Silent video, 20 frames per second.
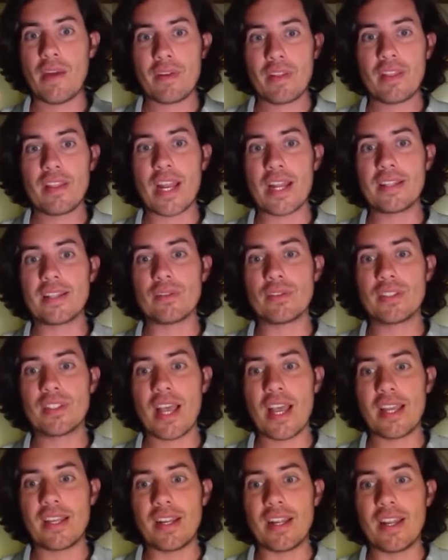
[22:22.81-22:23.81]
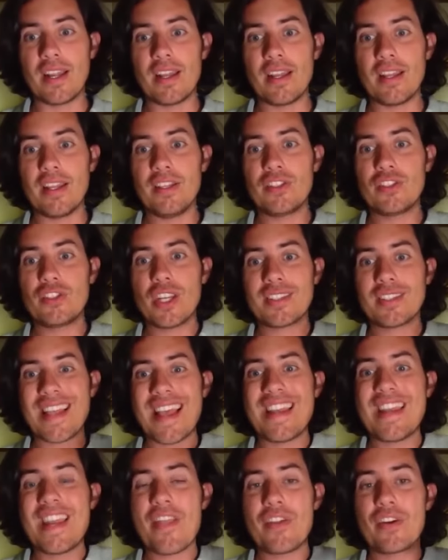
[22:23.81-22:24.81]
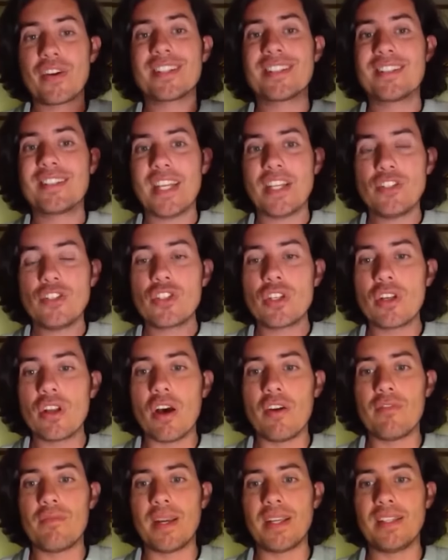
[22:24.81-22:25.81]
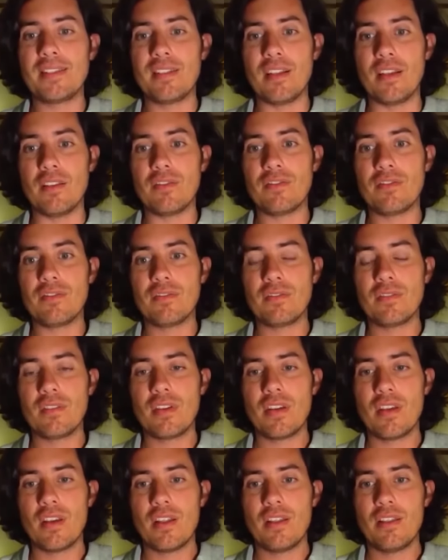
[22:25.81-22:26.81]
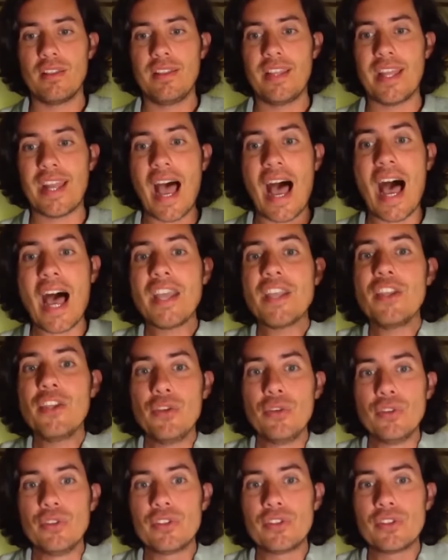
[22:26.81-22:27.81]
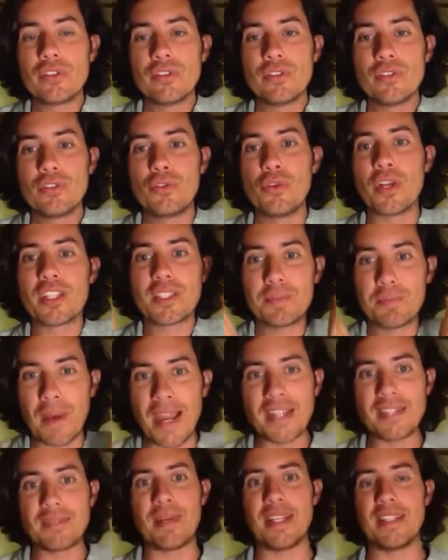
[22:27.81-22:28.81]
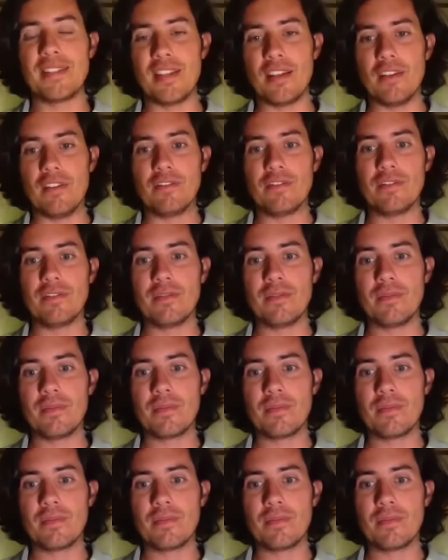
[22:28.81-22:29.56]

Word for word: Everything that is outside is just another extension of myself that I use to expand myself.